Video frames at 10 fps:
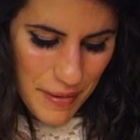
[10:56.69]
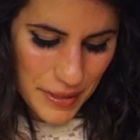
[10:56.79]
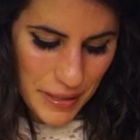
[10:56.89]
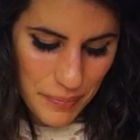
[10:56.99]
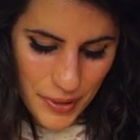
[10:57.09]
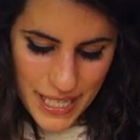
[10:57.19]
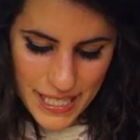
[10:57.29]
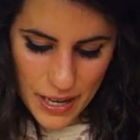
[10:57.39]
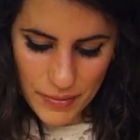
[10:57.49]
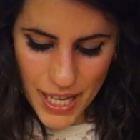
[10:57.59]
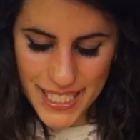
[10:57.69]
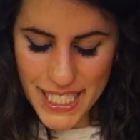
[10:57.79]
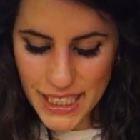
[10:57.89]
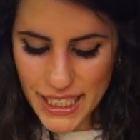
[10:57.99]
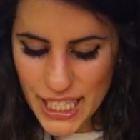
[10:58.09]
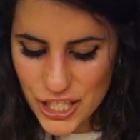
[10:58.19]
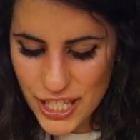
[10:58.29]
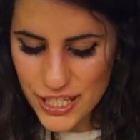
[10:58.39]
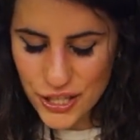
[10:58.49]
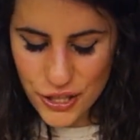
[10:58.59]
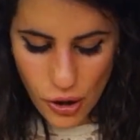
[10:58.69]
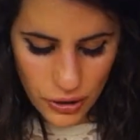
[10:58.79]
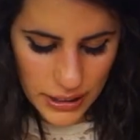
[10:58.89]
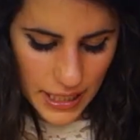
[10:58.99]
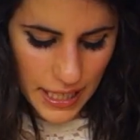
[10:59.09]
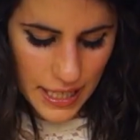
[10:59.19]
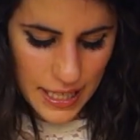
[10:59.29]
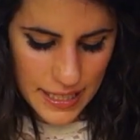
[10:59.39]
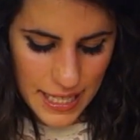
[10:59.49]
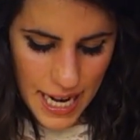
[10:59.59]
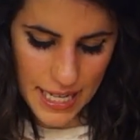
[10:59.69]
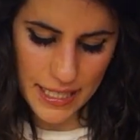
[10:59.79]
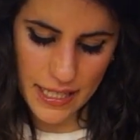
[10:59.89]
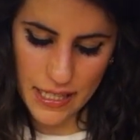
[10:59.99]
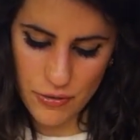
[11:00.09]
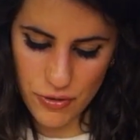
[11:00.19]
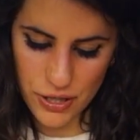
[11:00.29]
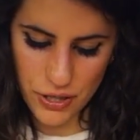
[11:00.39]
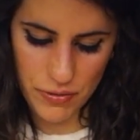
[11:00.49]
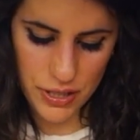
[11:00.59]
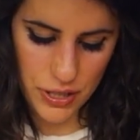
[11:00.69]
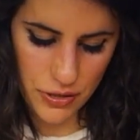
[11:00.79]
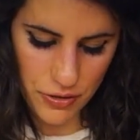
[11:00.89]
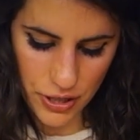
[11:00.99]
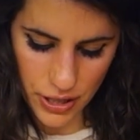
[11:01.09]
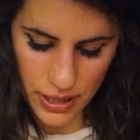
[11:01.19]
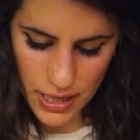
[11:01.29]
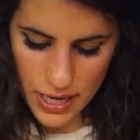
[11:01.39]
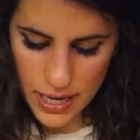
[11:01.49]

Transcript: but it brings a delicious salty taste to the orzo. It's so good.